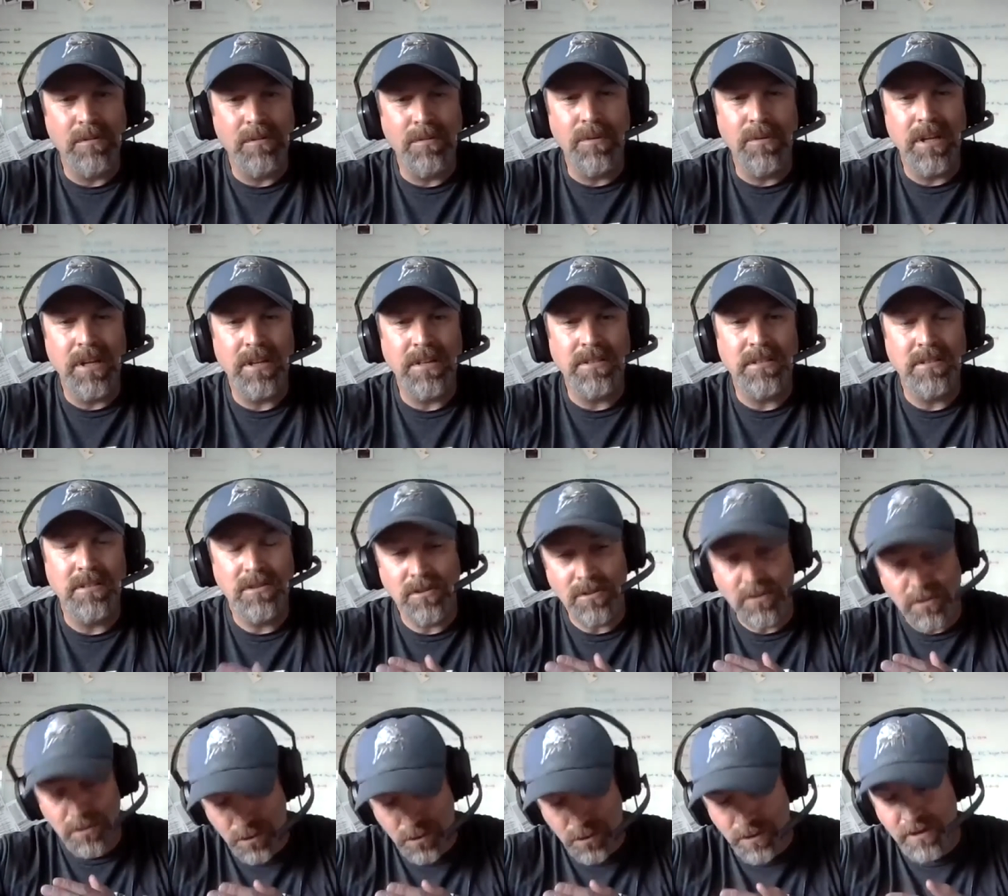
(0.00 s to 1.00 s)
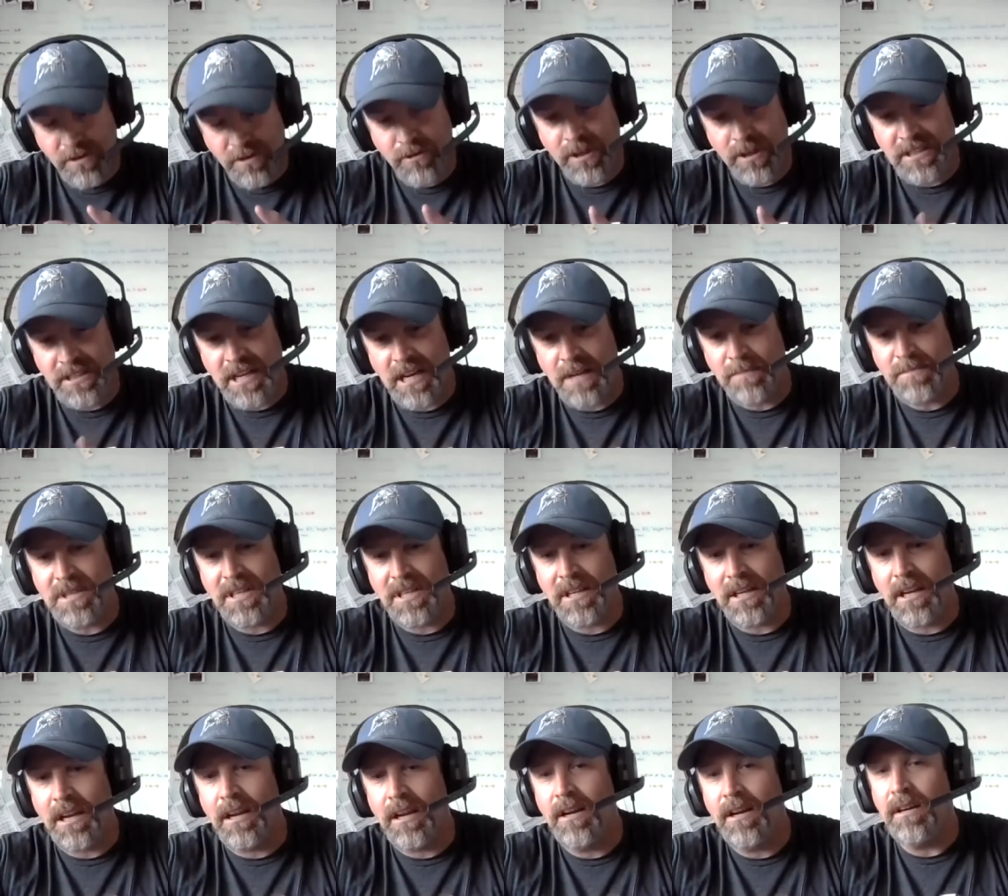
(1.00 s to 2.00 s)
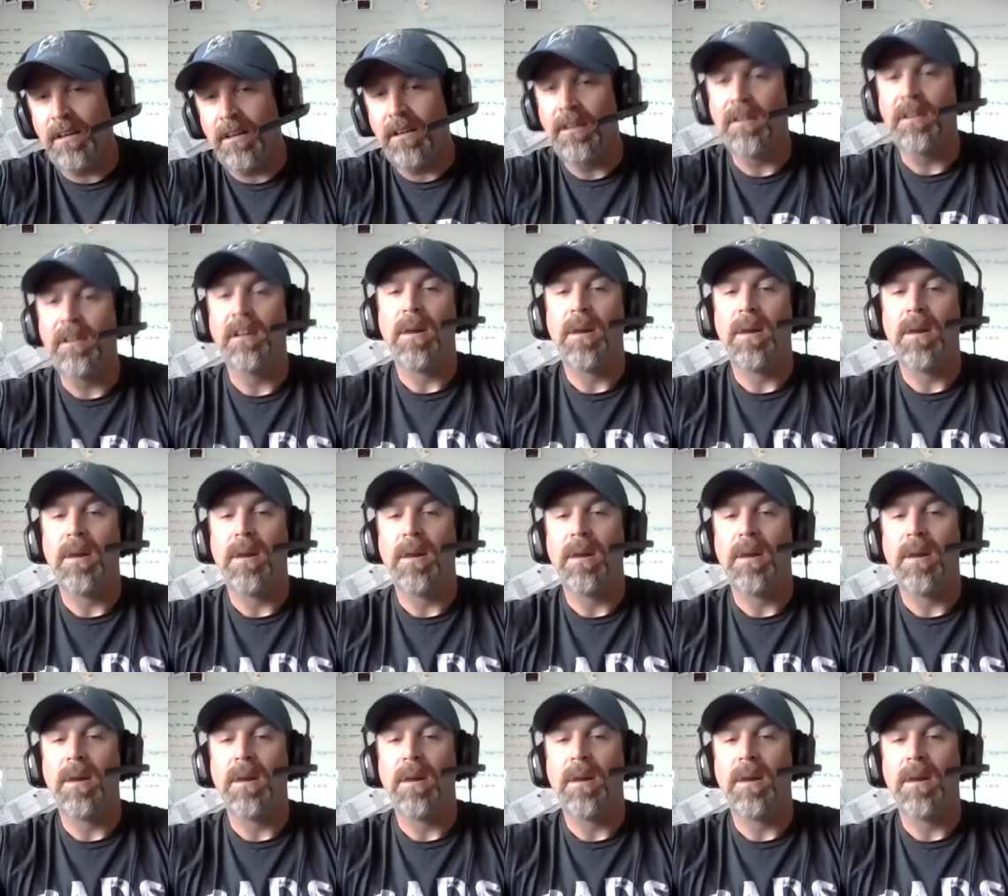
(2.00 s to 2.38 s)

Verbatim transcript: weeks, two to three times a year.